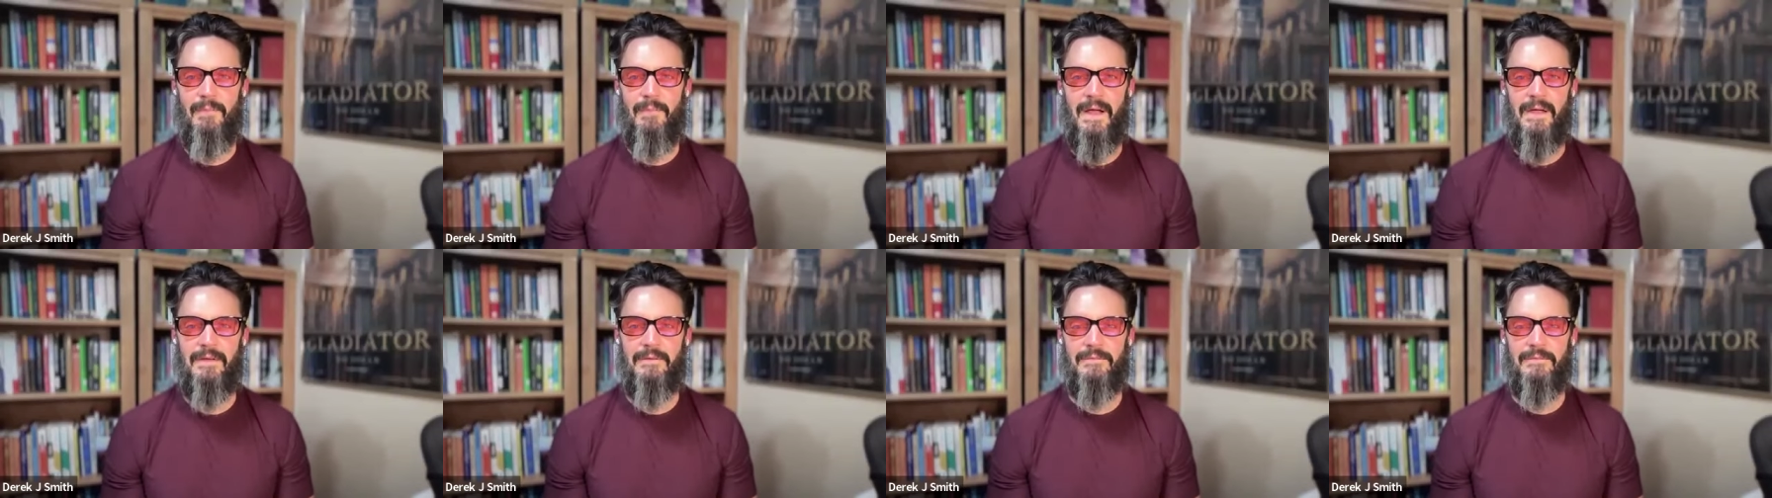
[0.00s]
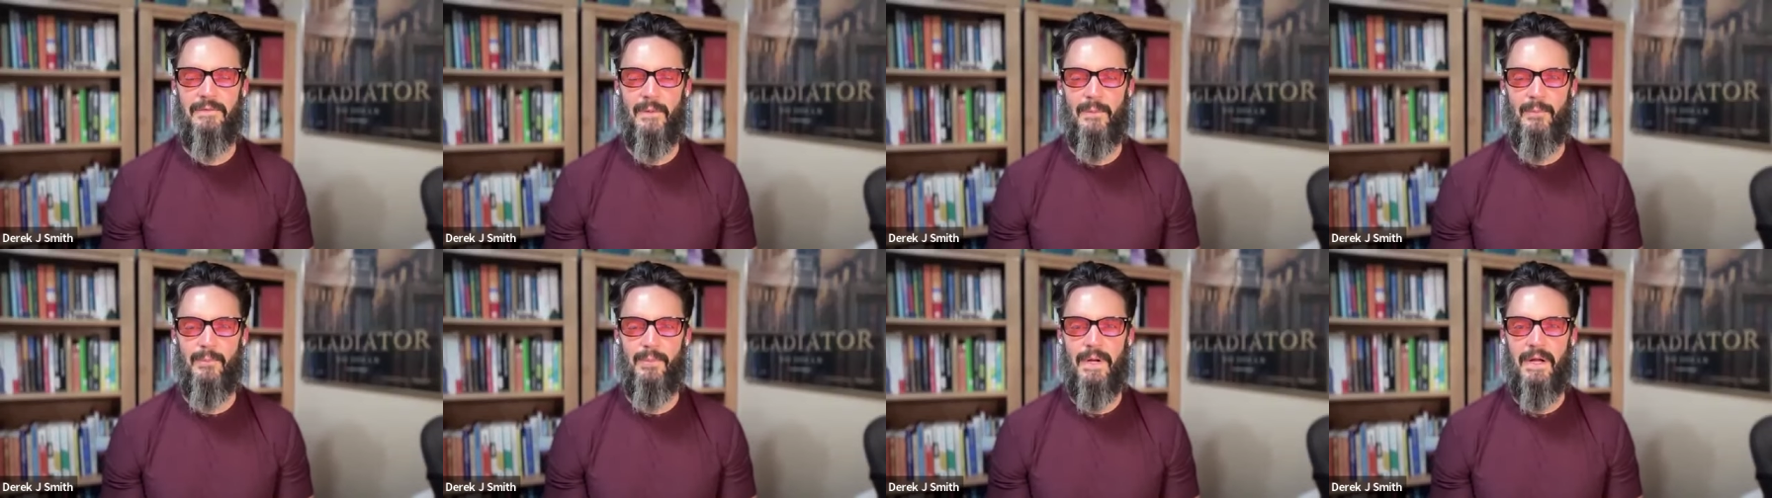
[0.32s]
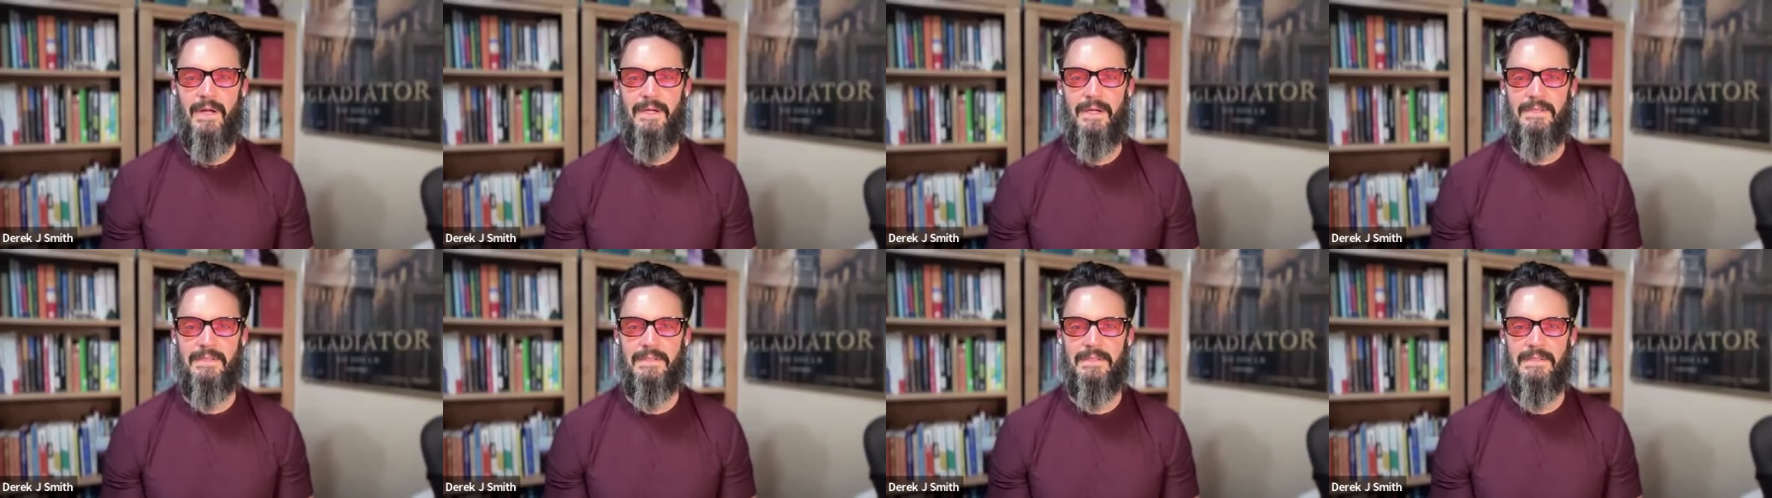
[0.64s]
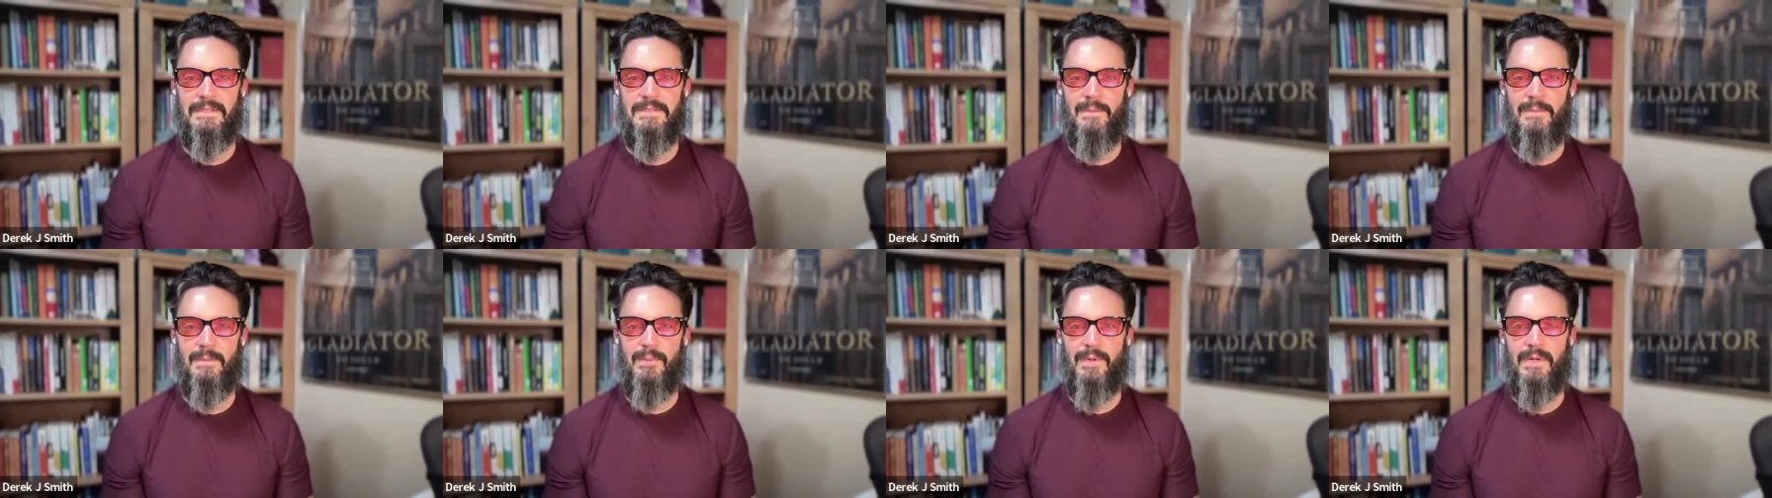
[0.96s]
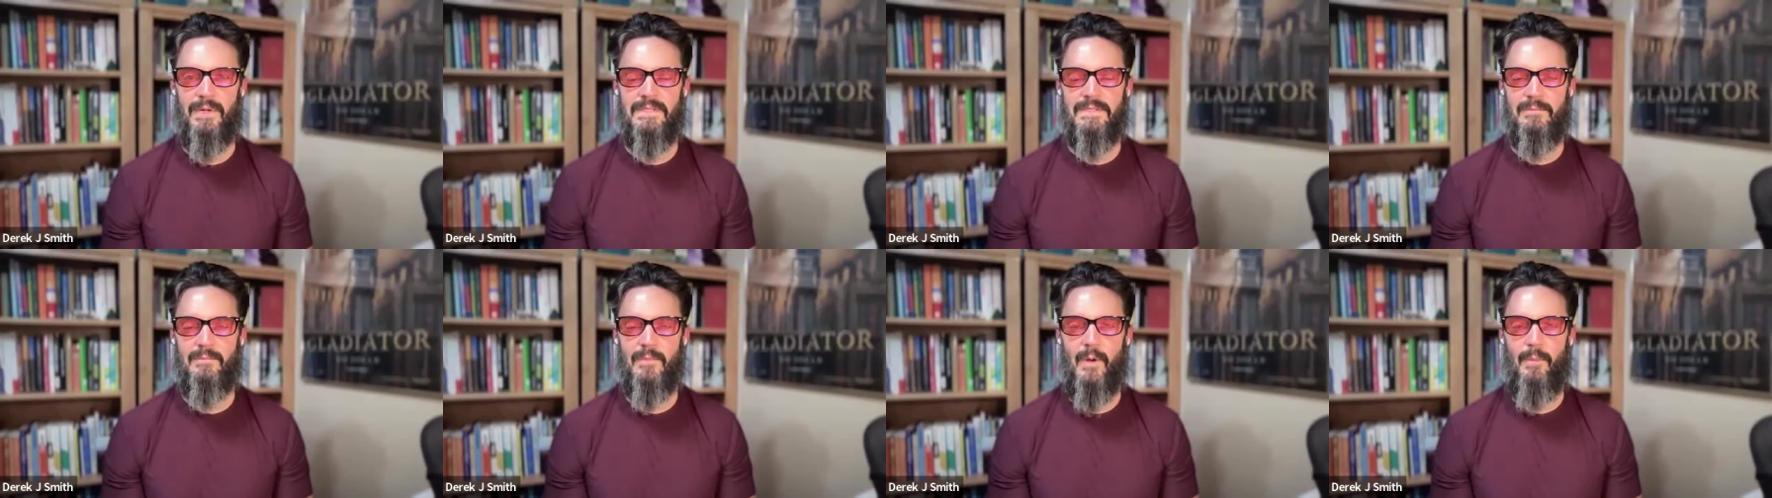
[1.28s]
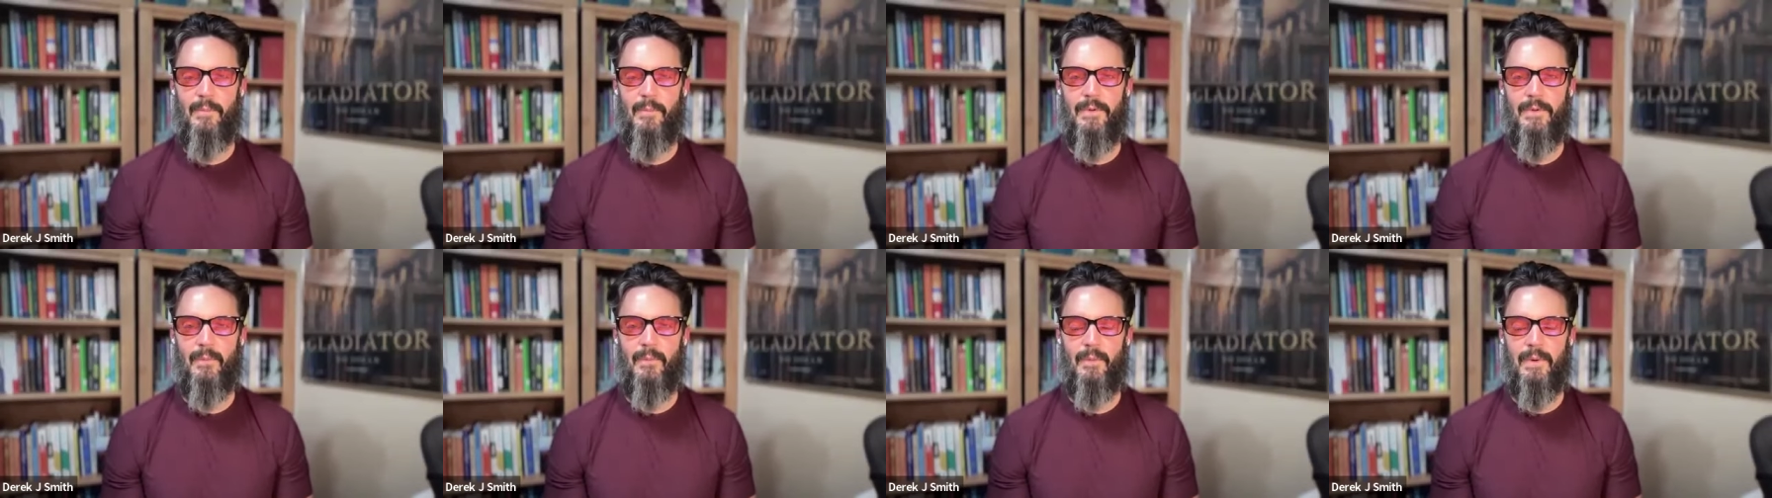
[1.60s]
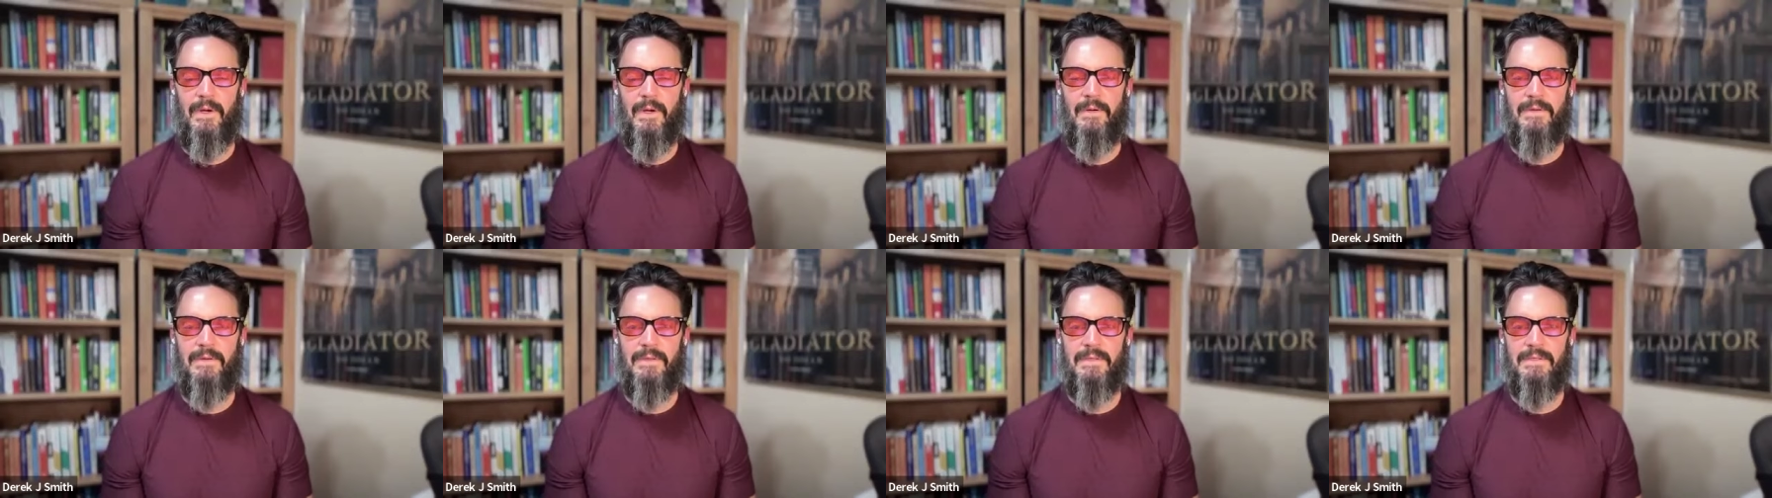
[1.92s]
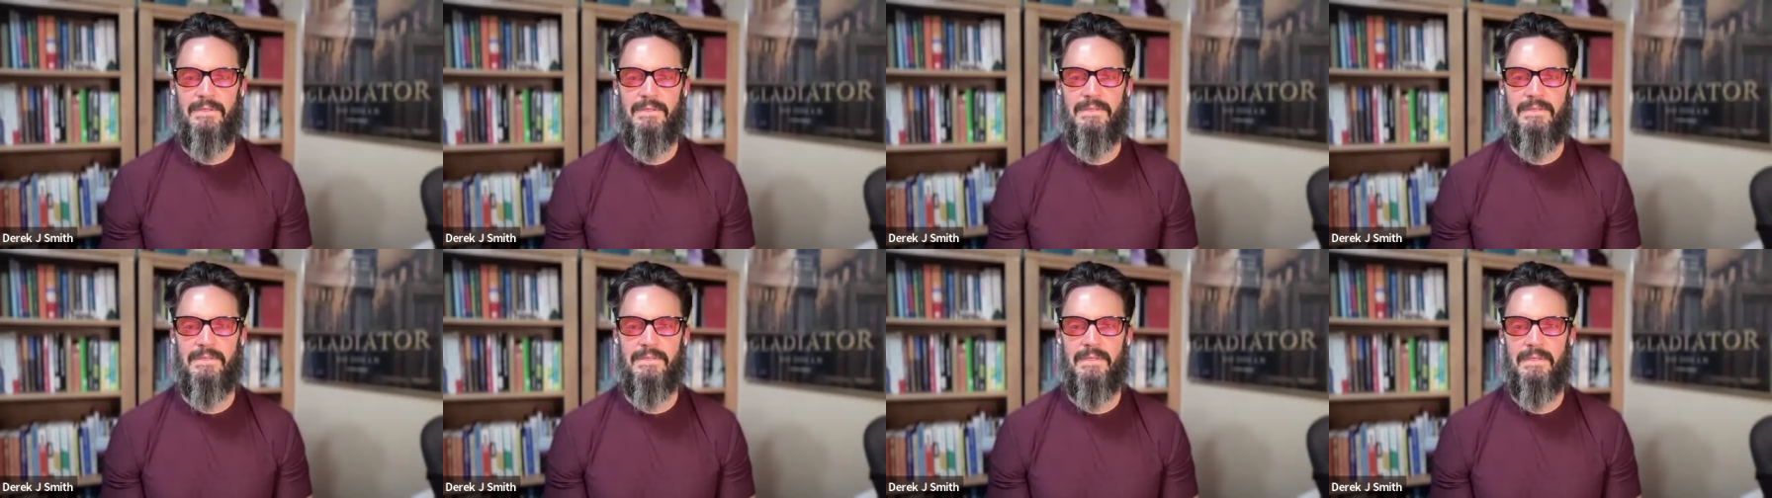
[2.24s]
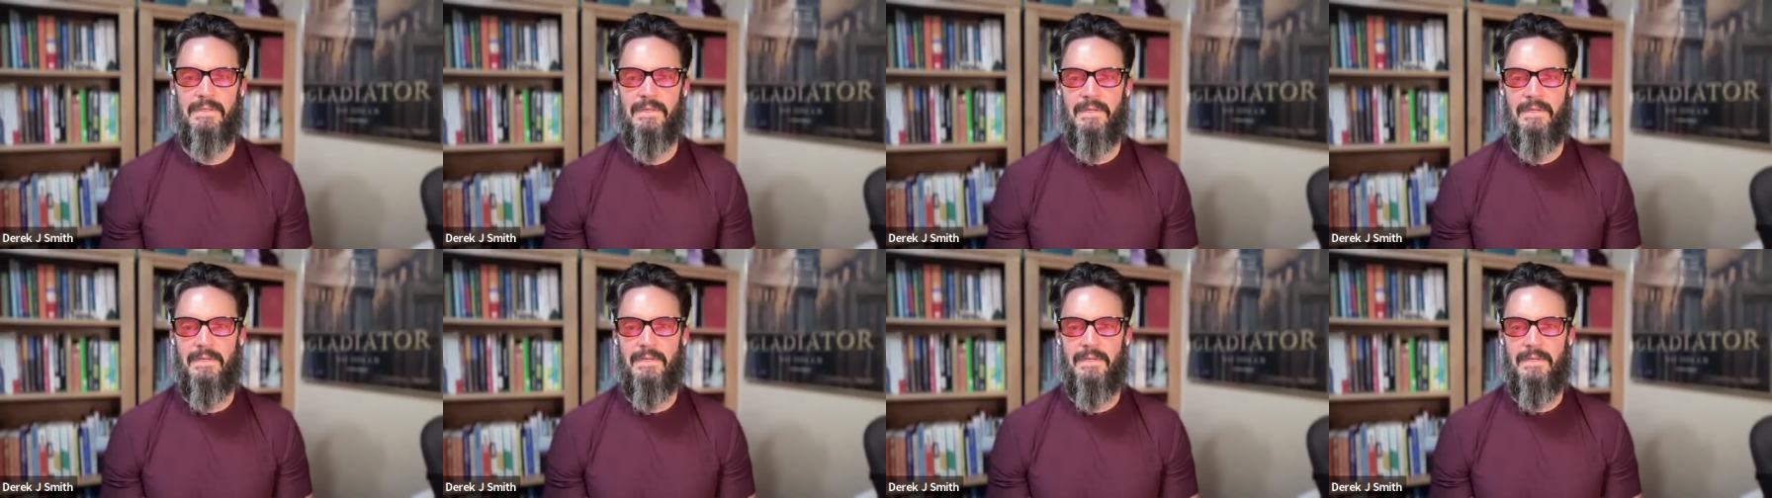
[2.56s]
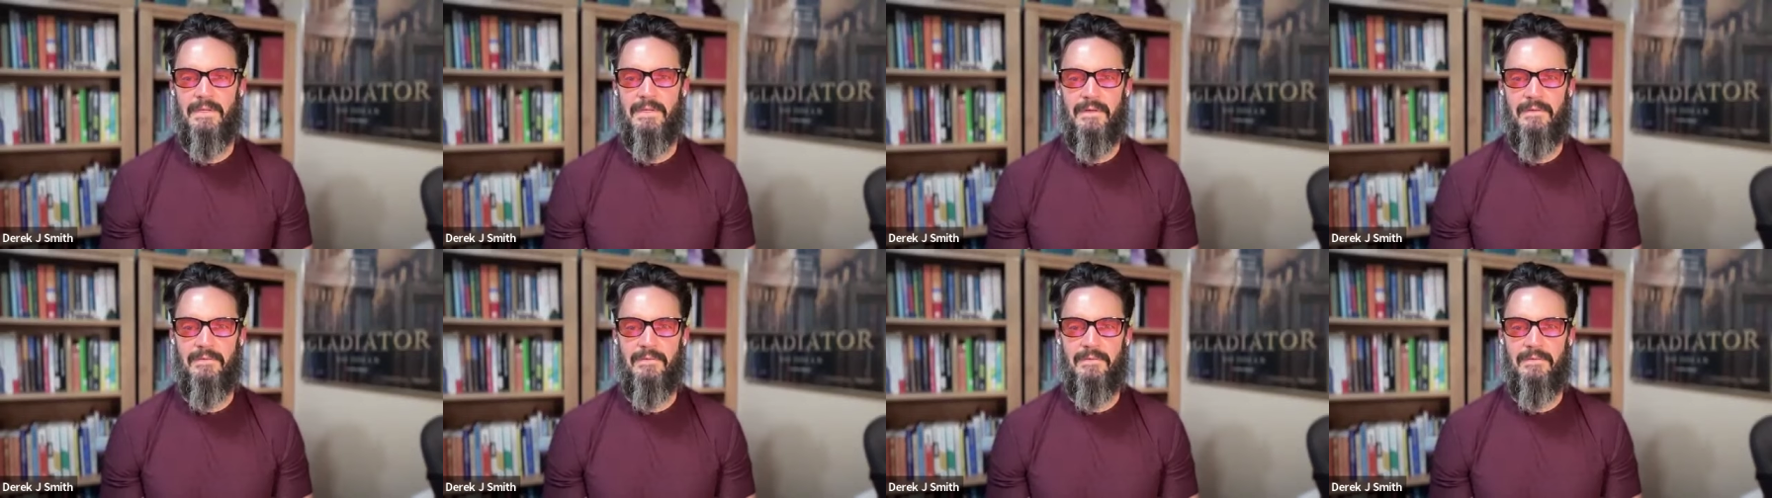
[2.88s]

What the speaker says: a mindful practice, a present moment awareness